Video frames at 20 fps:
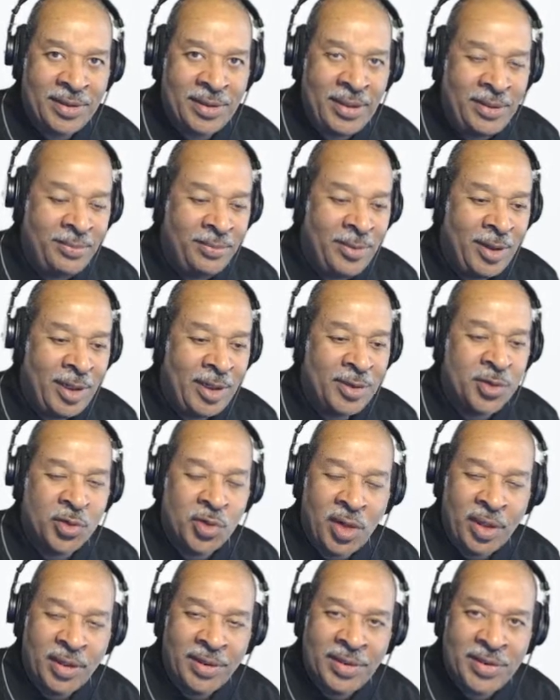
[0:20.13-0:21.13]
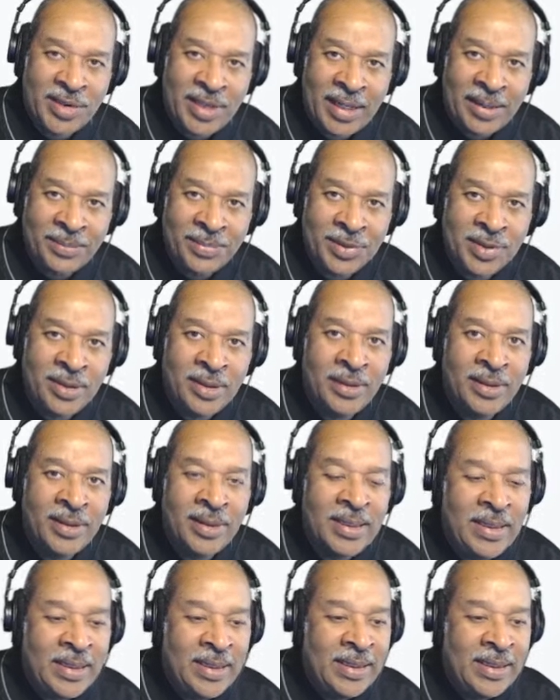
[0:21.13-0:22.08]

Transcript: He brings strong deception,